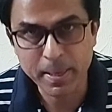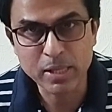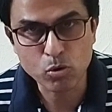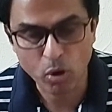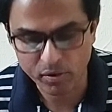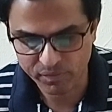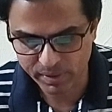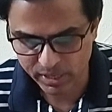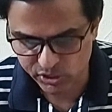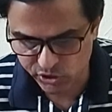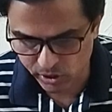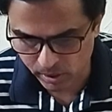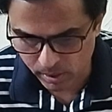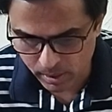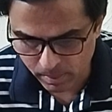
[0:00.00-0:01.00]
remains
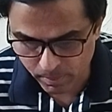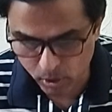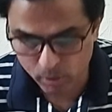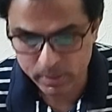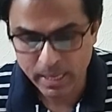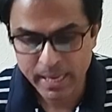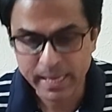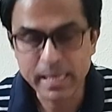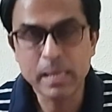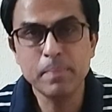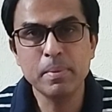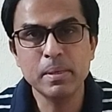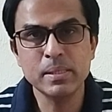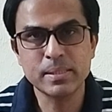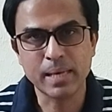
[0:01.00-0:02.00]
confidential because
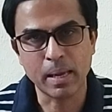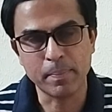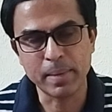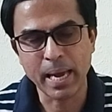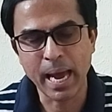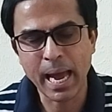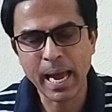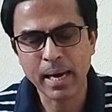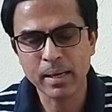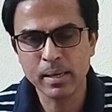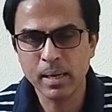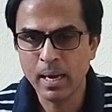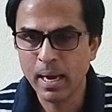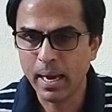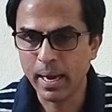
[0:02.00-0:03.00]
emails can be
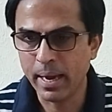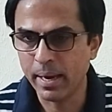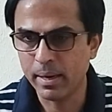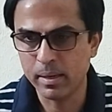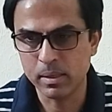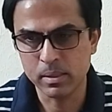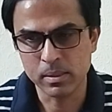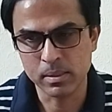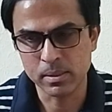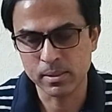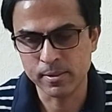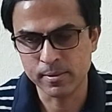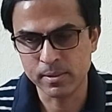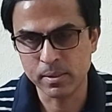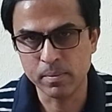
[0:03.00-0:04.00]
hacked and
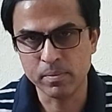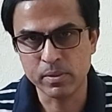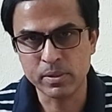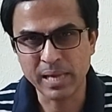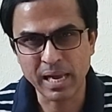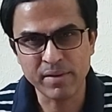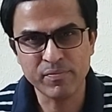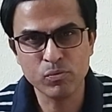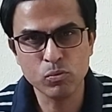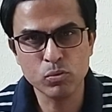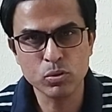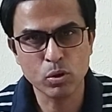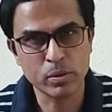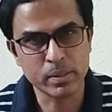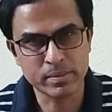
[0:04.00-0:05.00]
the
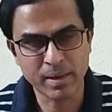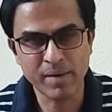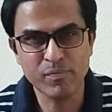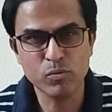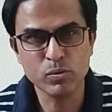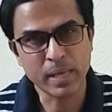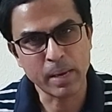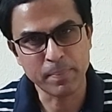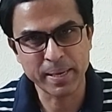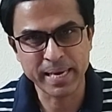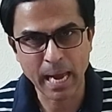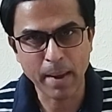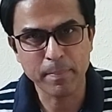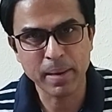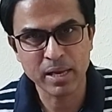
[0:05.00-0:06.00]
telephones or the cell phones can be
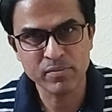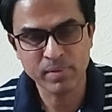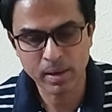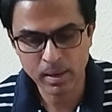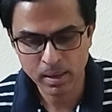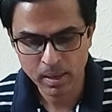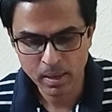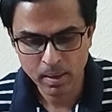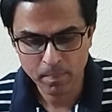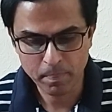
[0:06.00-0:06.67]
tapped as well,